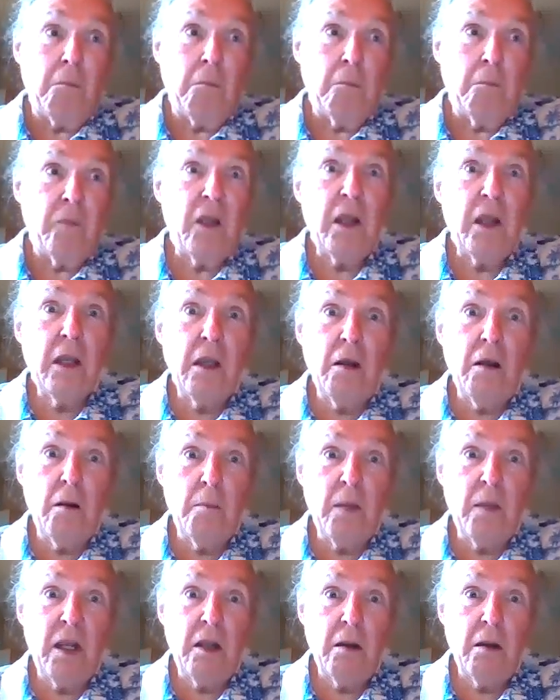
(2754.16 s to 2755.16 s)
they kill
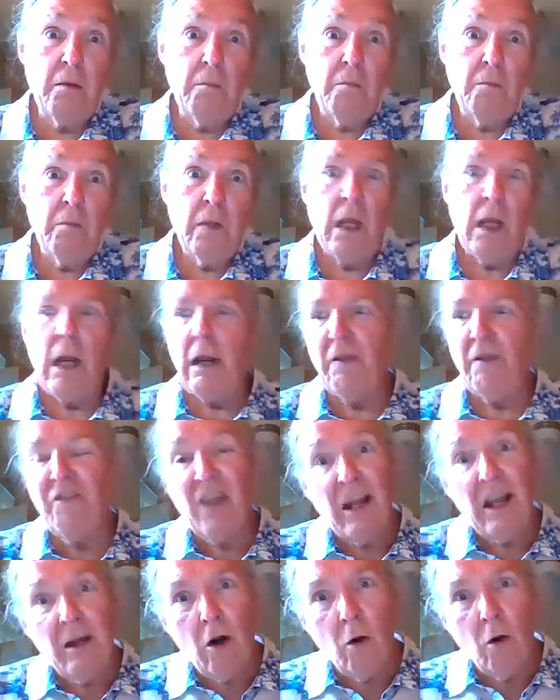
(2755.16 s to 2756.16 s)
me. If
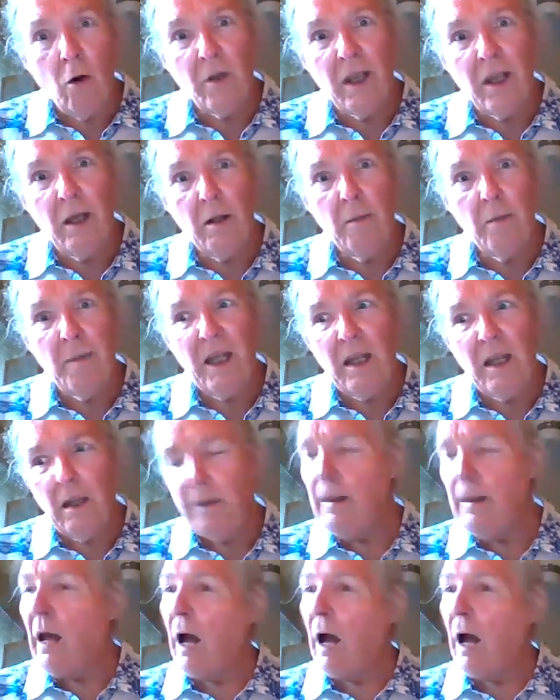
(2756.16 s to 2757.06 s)
they don't kill me,